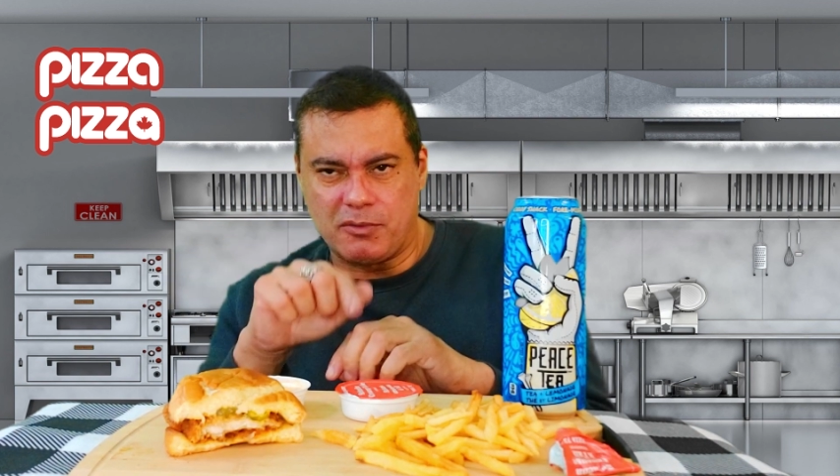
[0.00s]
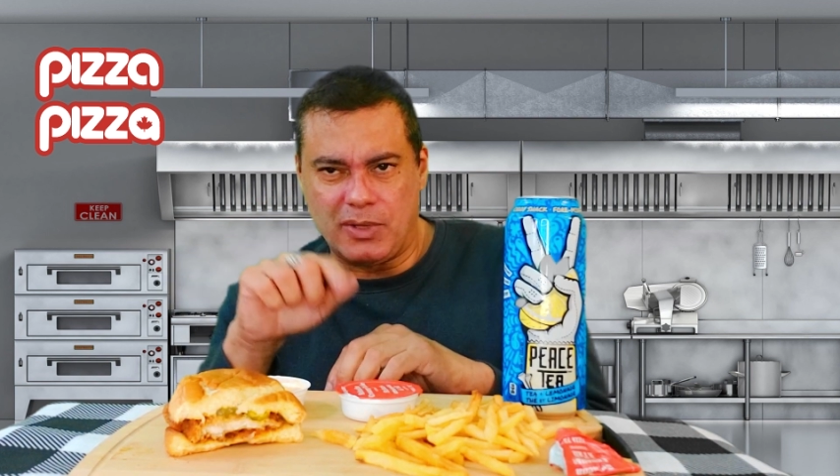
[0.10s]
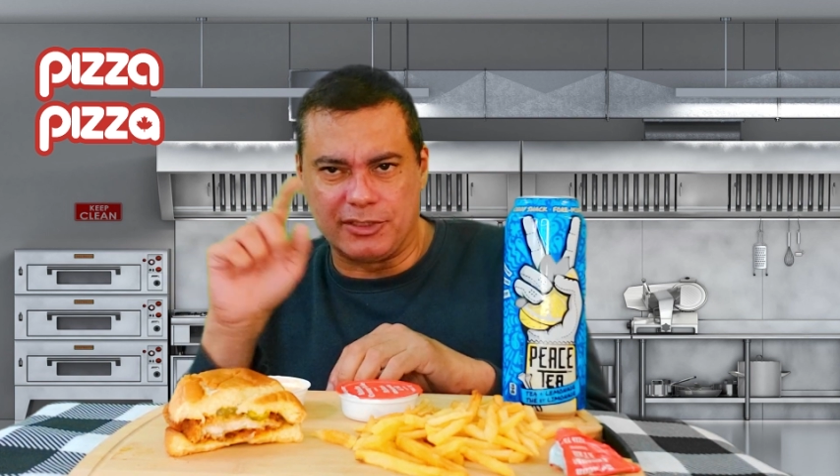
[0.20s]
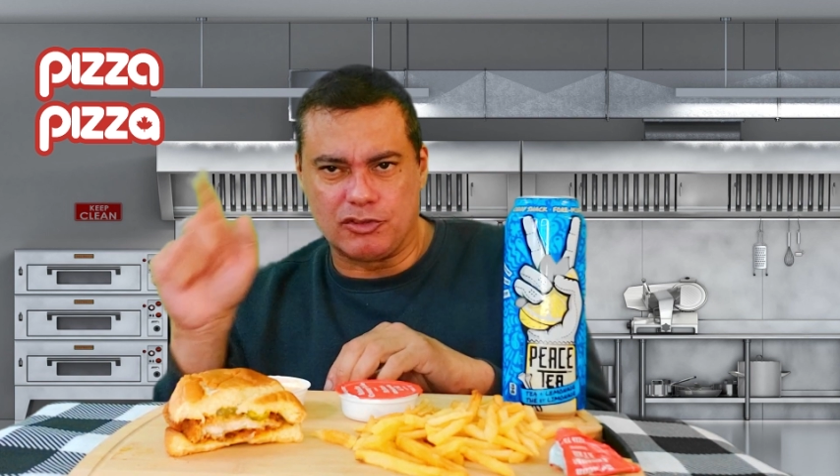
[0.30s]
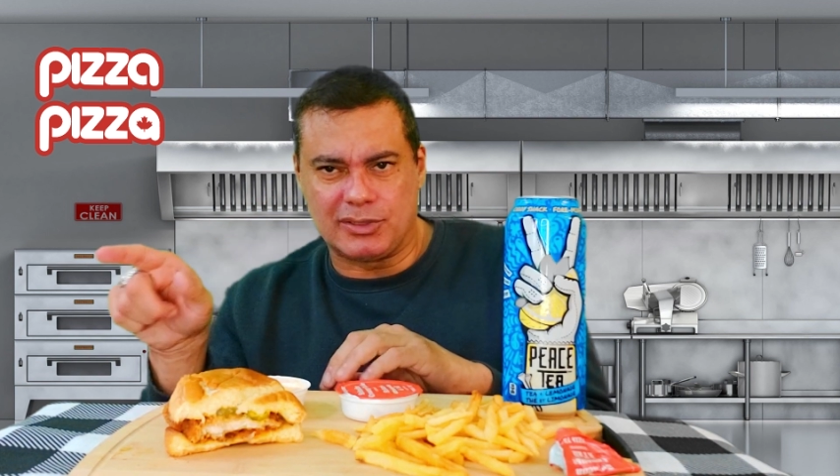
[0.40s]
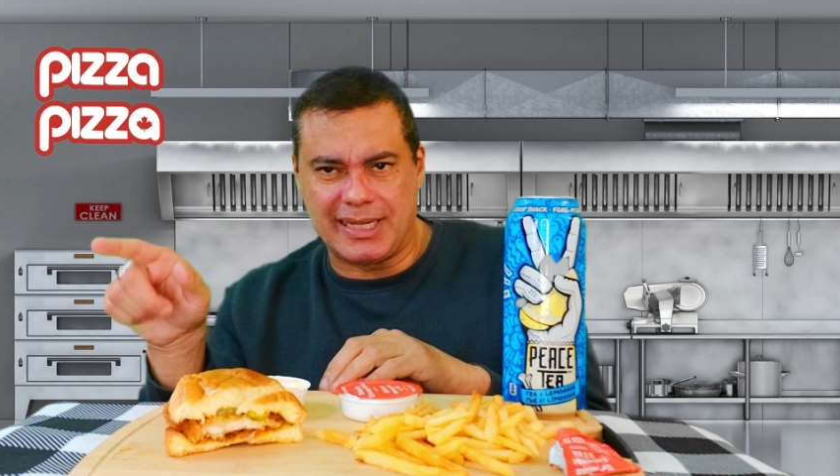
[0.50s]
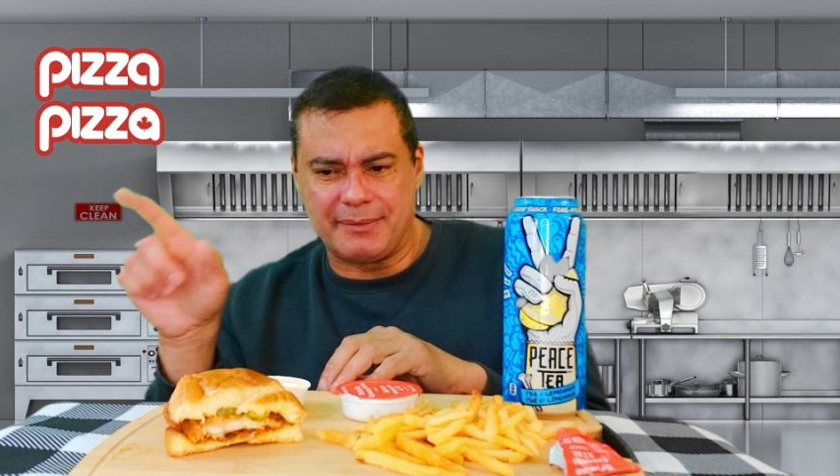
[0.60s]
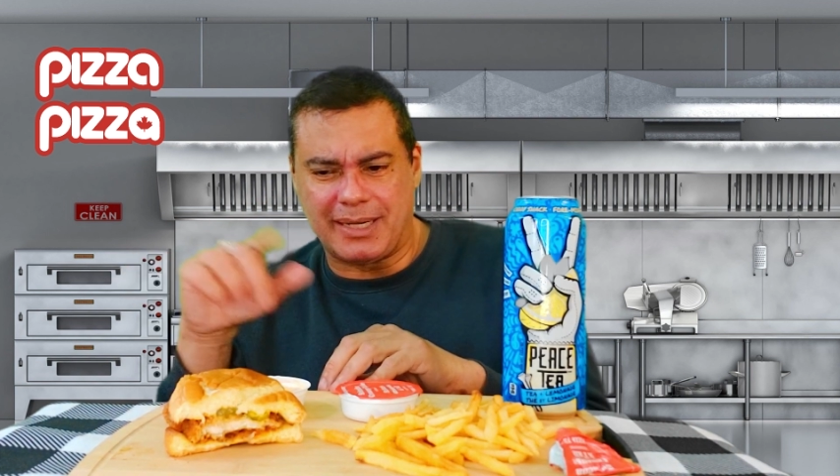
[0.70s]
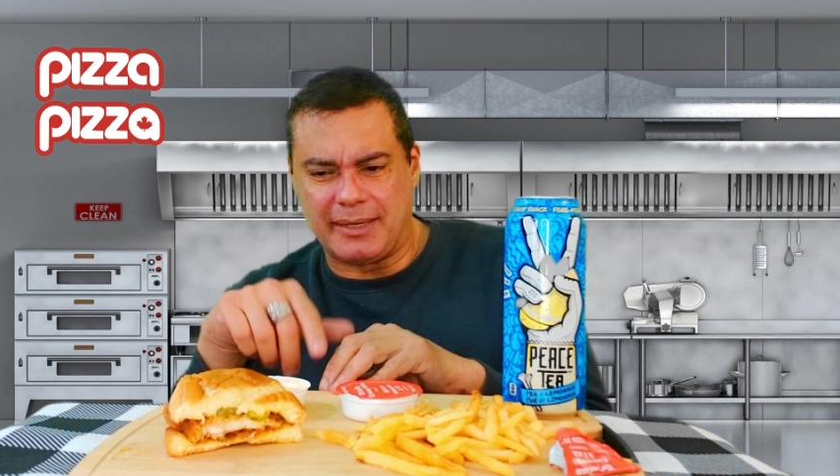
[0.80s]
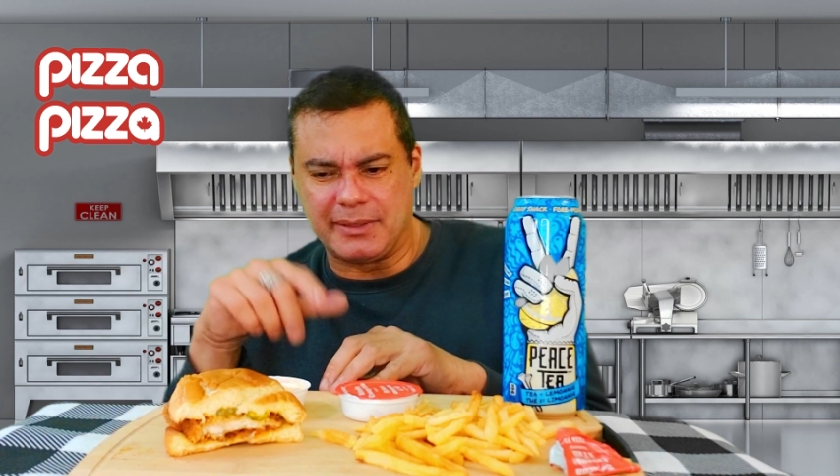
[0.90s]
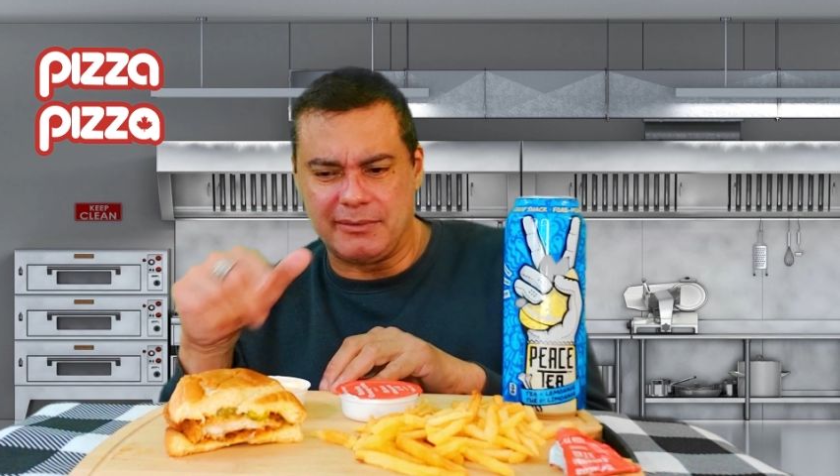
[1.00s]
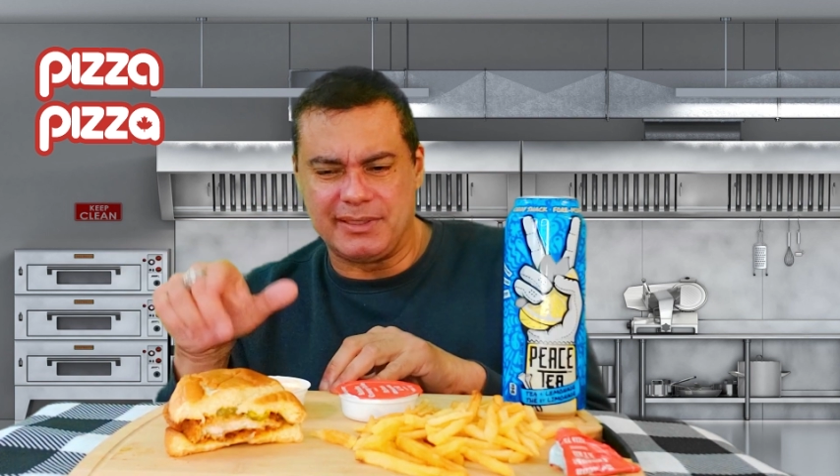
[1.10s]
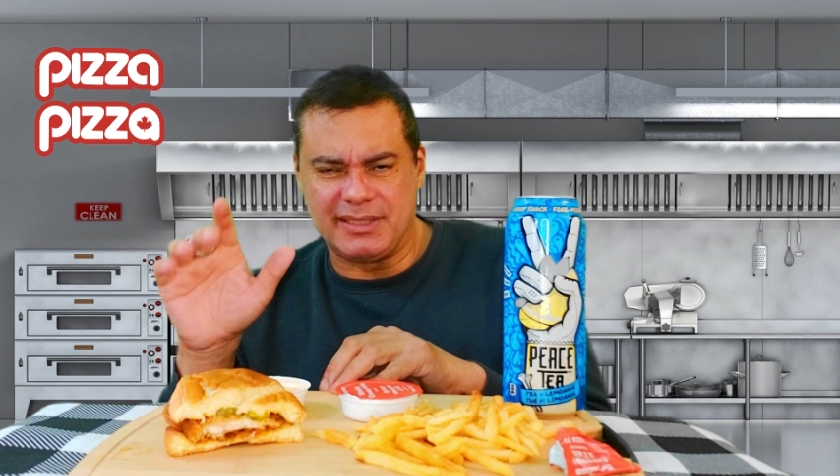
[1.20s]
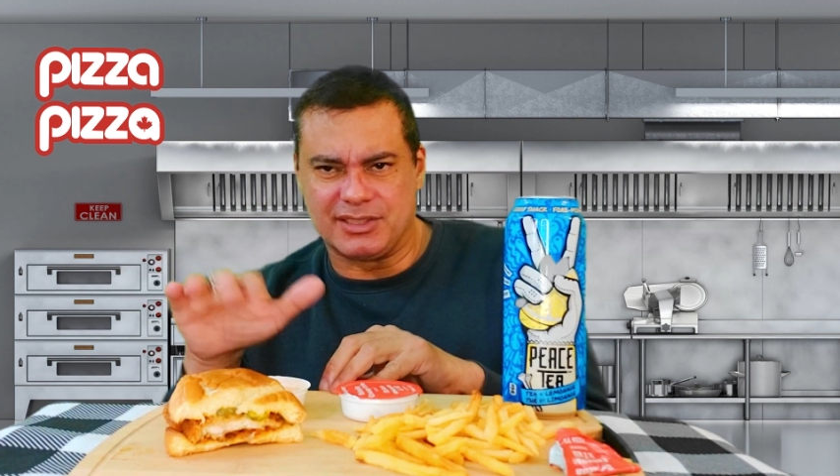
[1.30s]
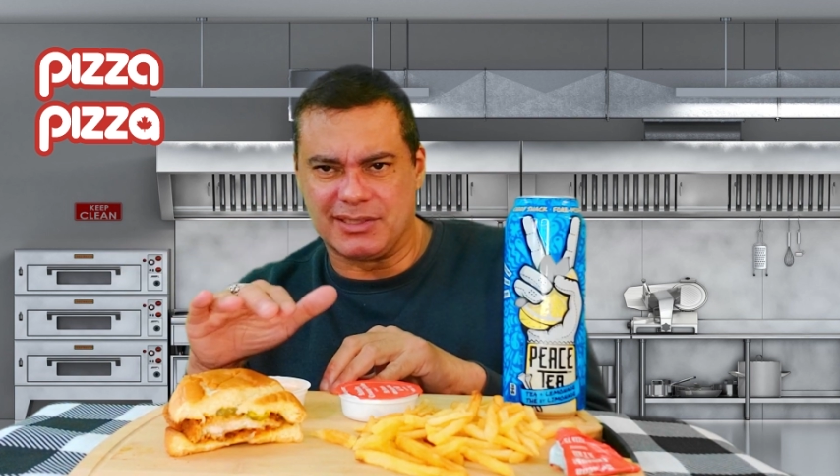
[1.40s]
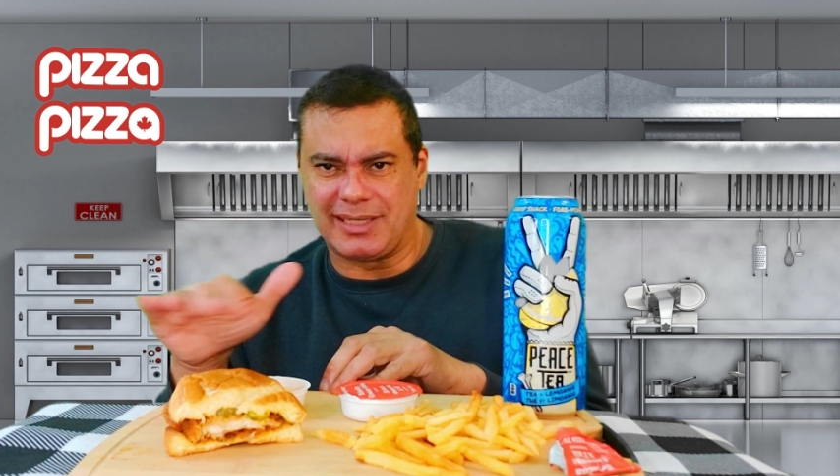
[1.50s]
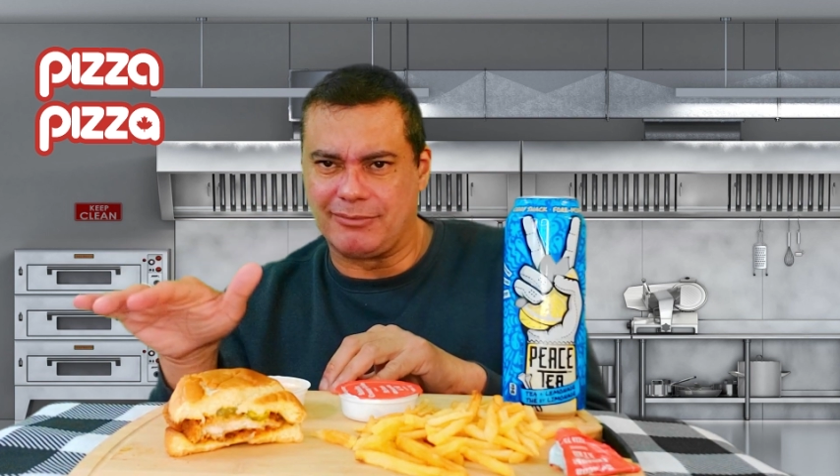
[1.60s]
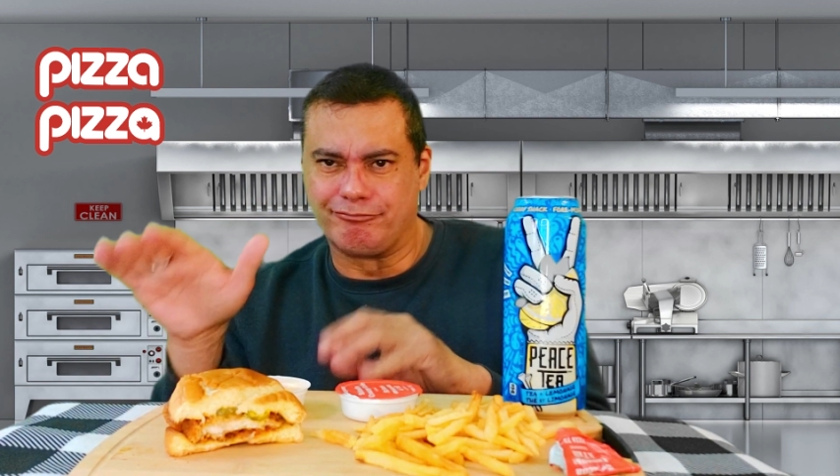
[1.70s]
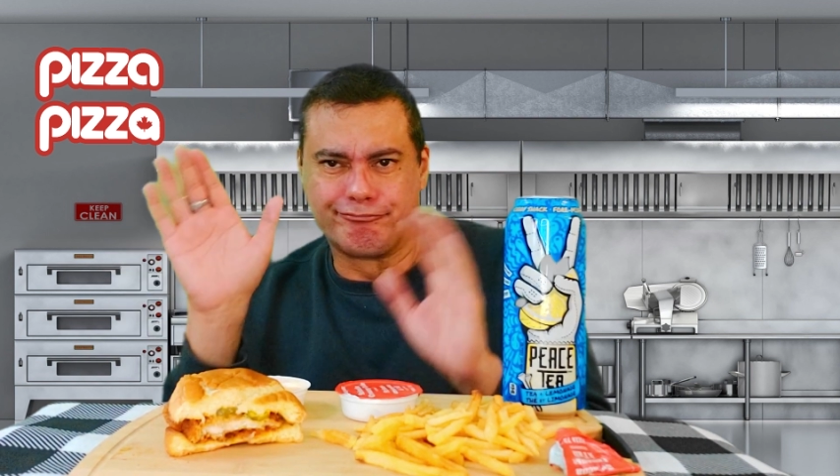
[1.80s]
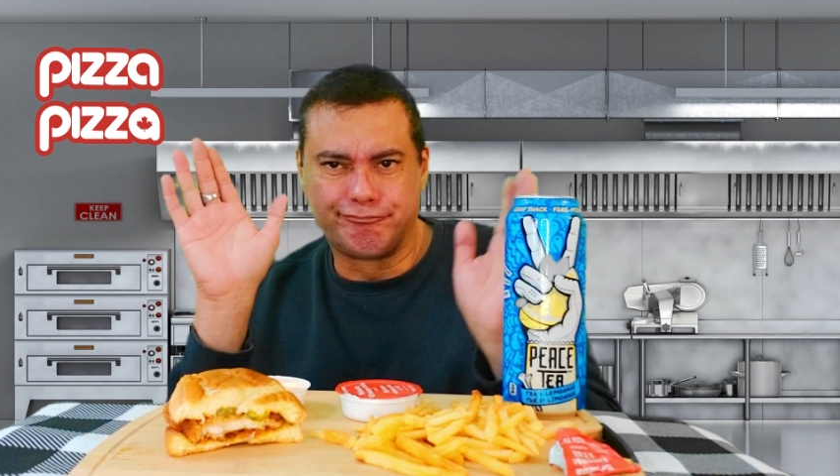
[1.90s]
from 1 to 10, I'm giving this a 10.